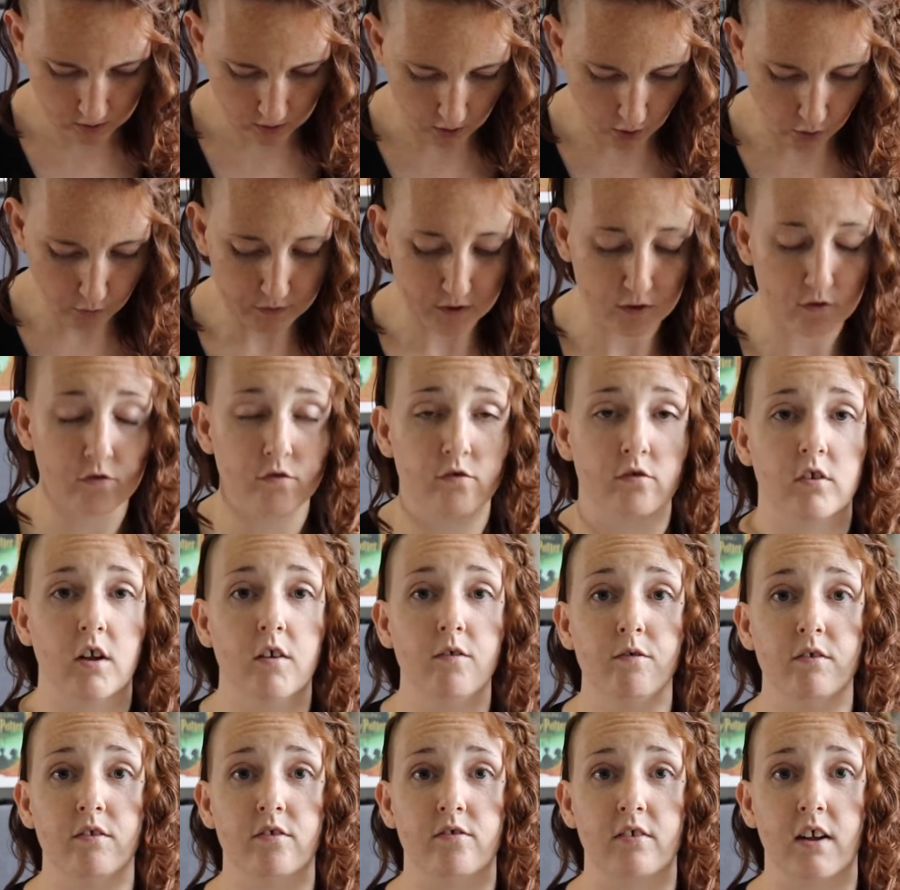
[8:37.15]
Oh, there's
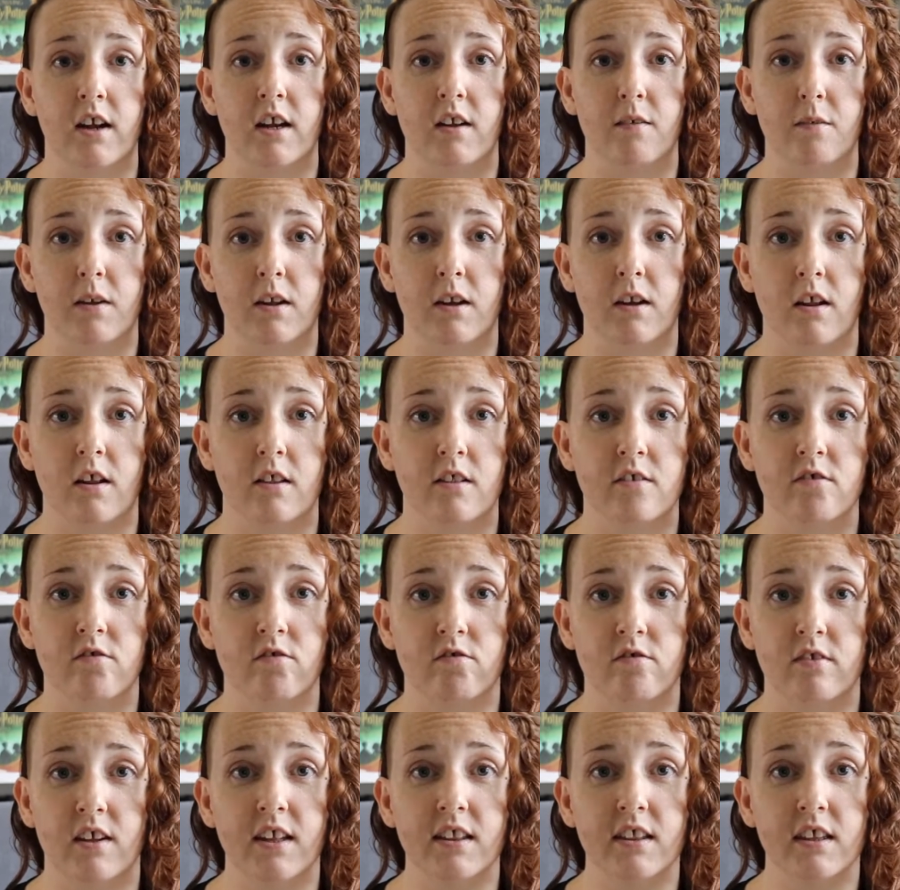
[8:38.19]
stuff inside of it. This
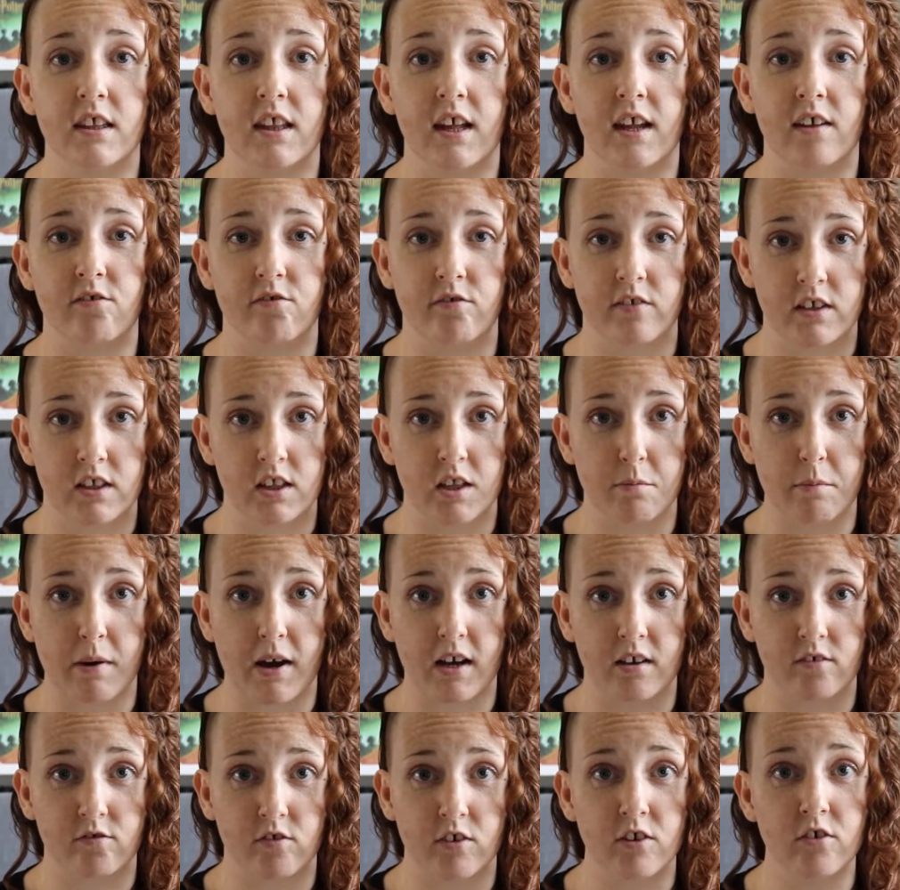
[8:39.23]
is not the last thing in the
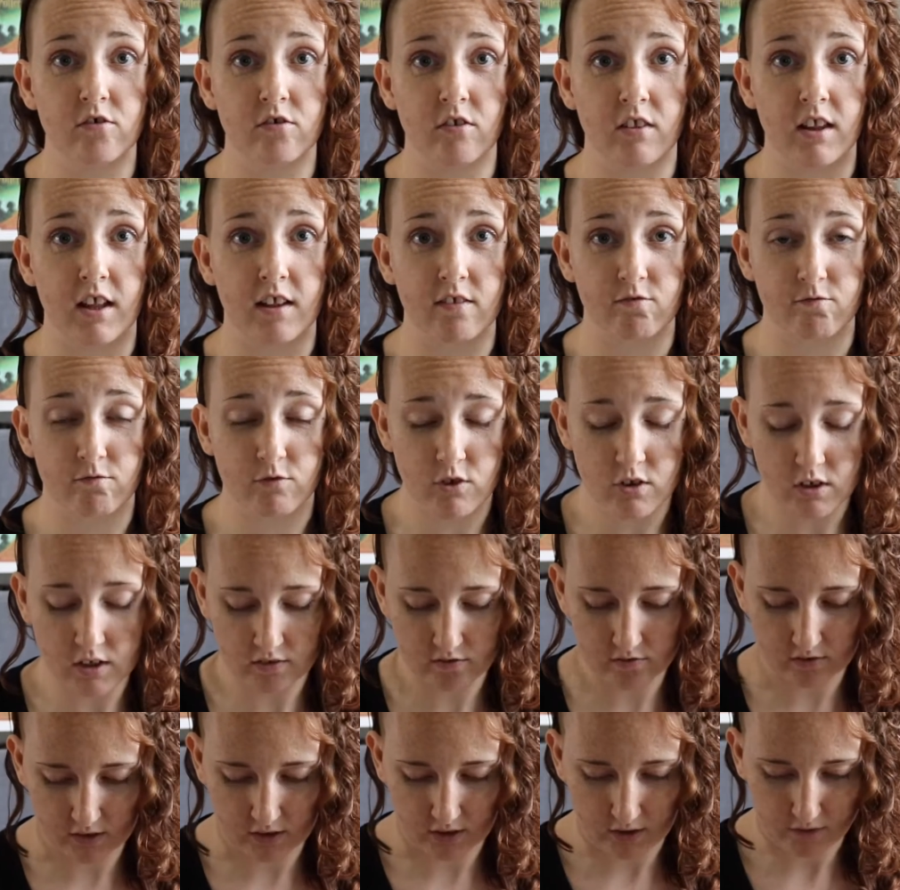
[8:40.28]
box. There's lots of
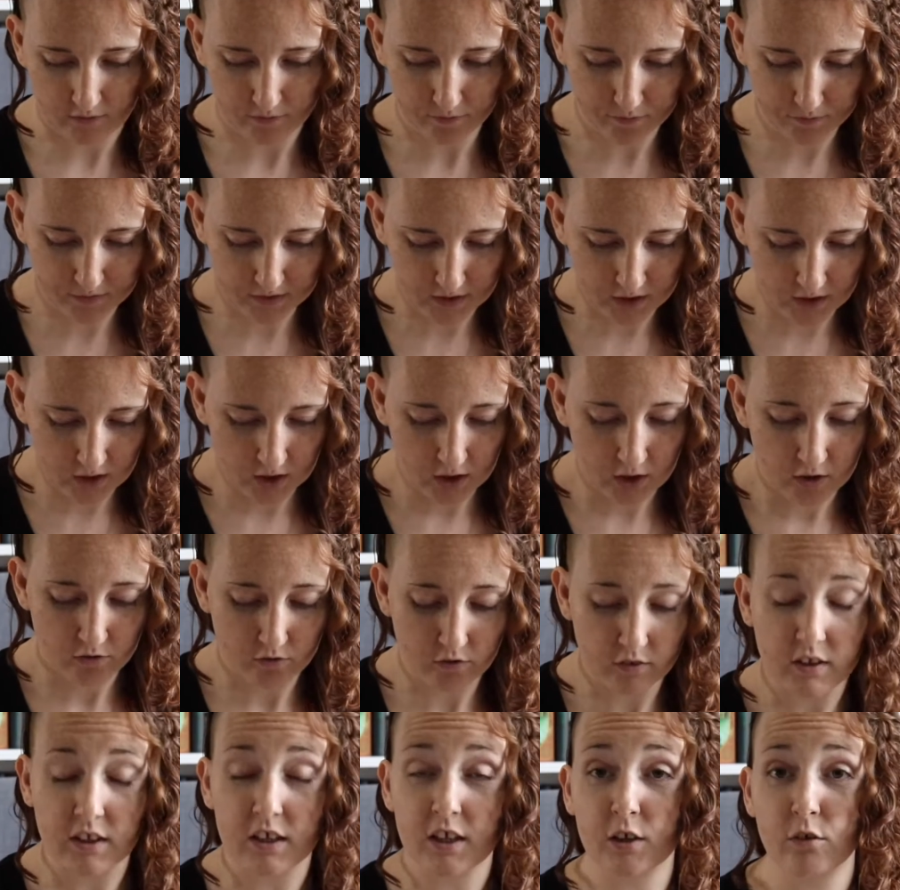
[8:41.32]
goodies in here.
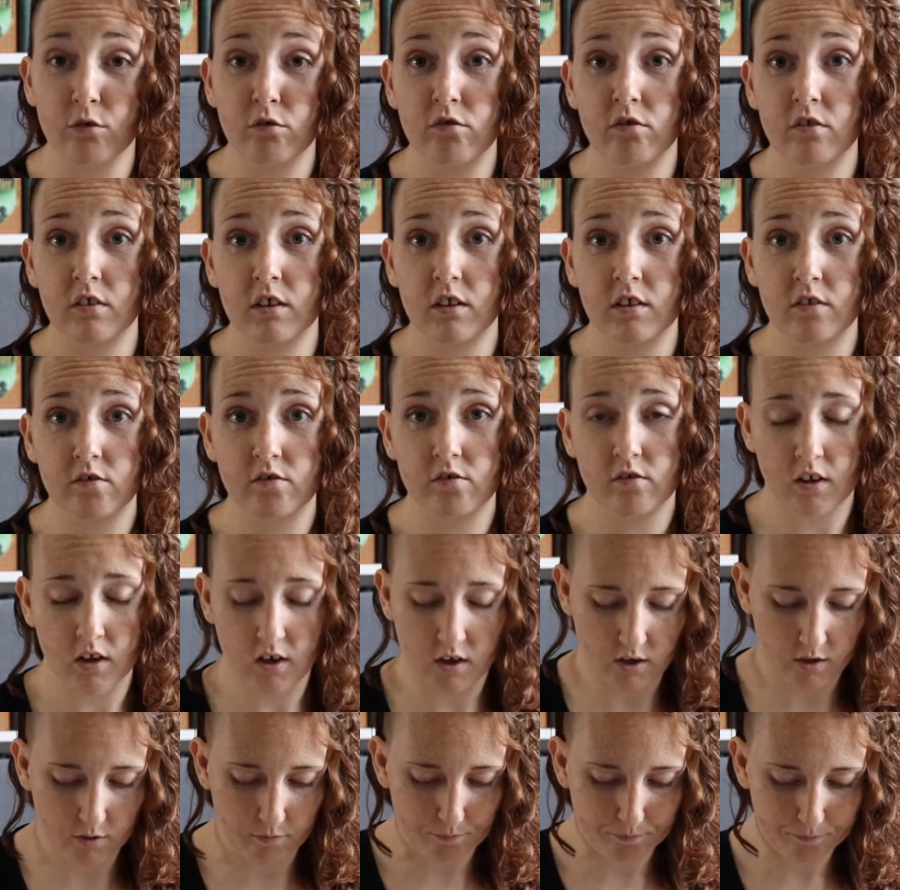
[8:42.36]
So they use this,
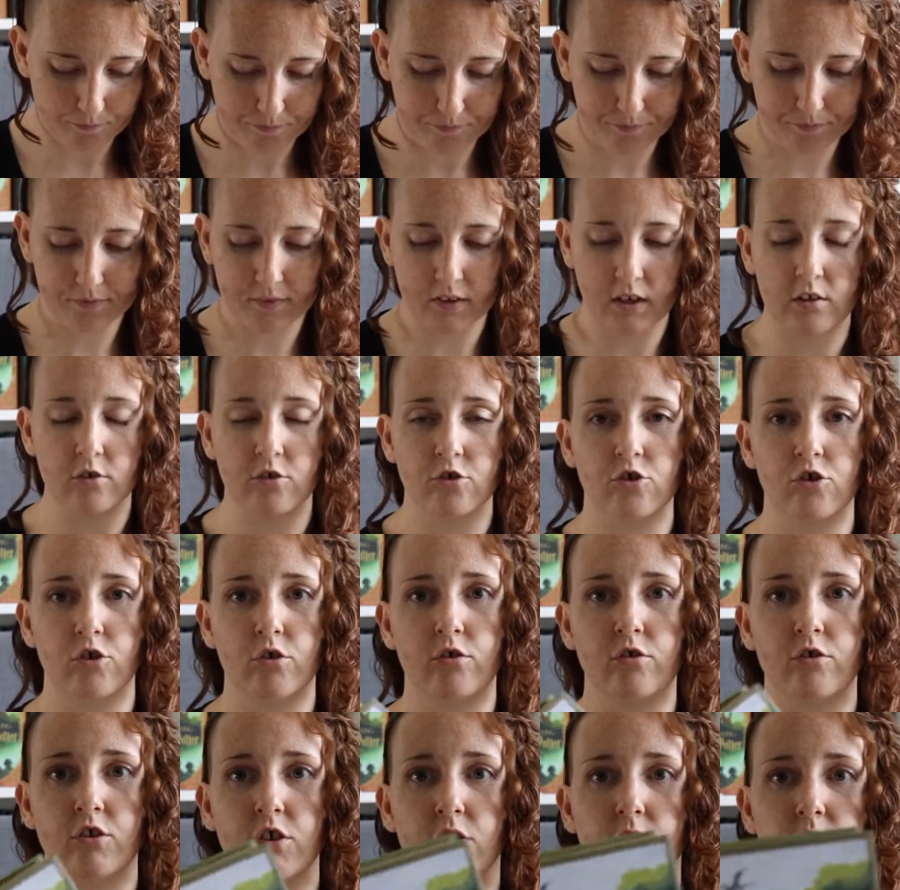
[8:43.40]
I'll just show
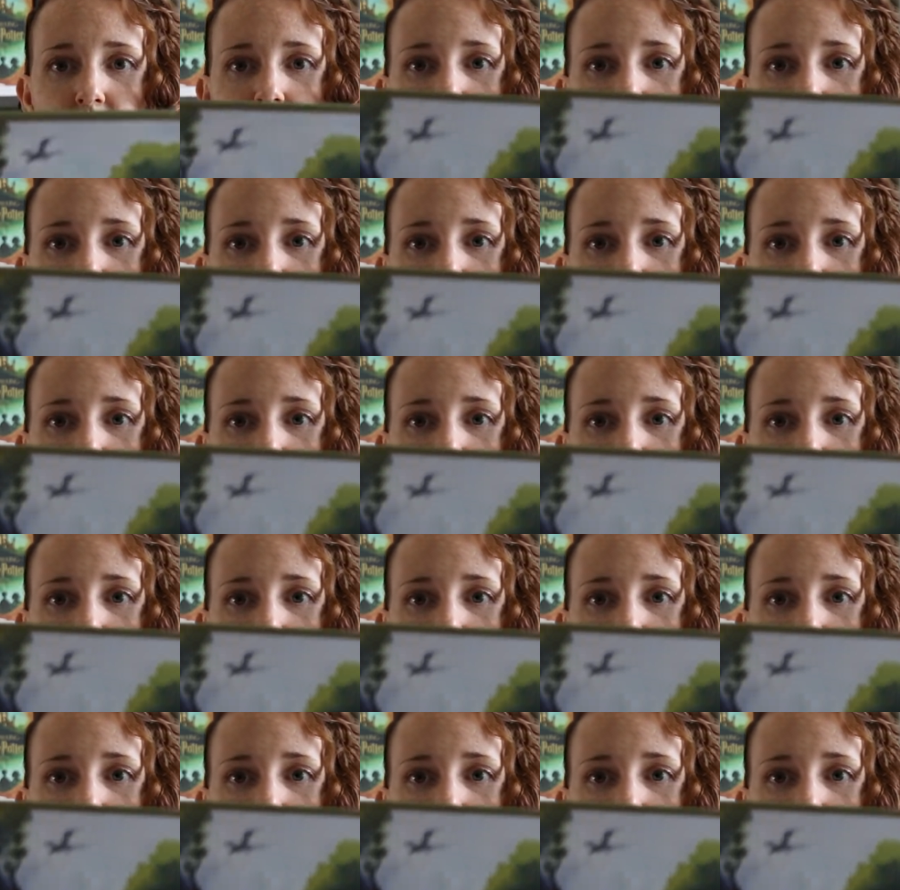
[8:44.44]
it to you.